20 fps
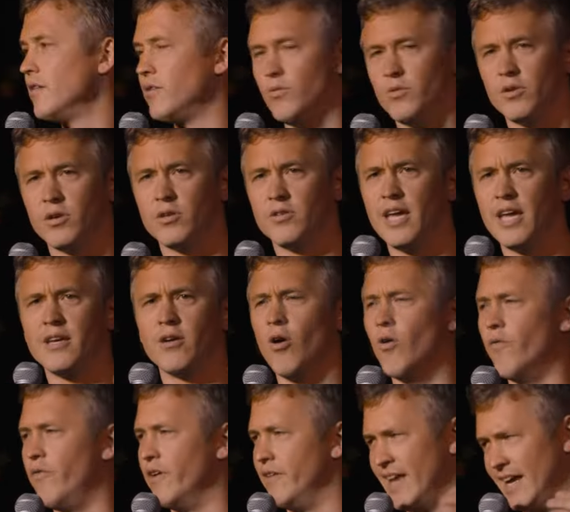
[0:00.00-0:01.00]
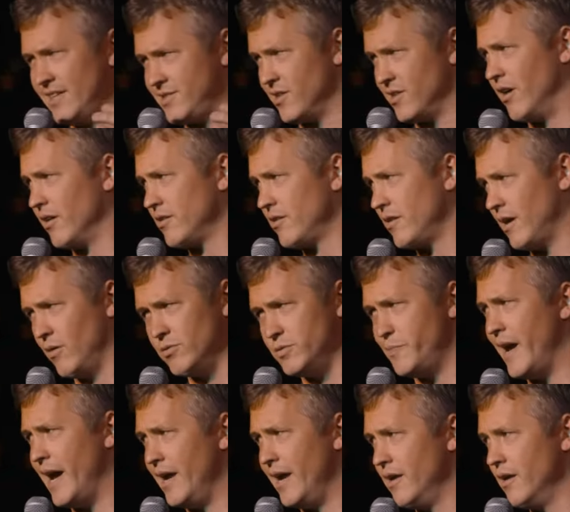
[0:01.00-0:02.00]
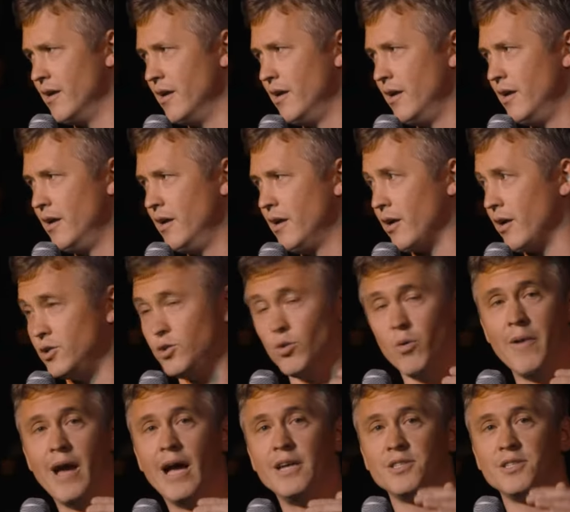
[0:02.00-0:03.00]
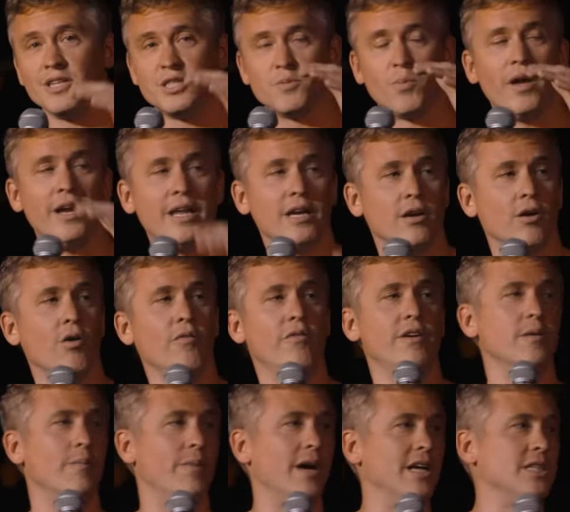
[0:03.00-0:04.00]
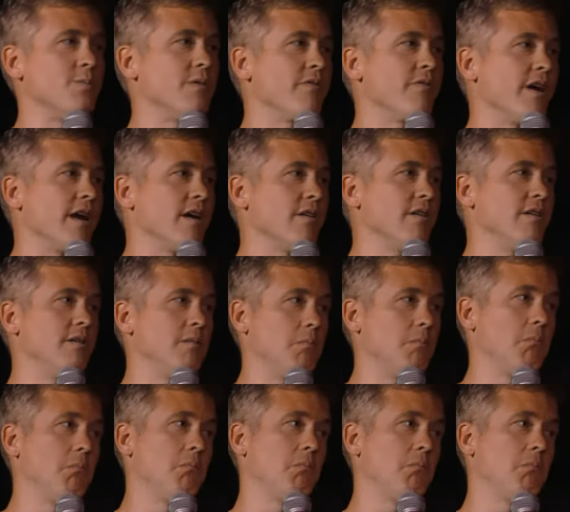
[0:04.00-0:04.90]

Dude, take COVID. That sucked. That was bad. Could you imagine explaining COVID to Benjamin Franklin?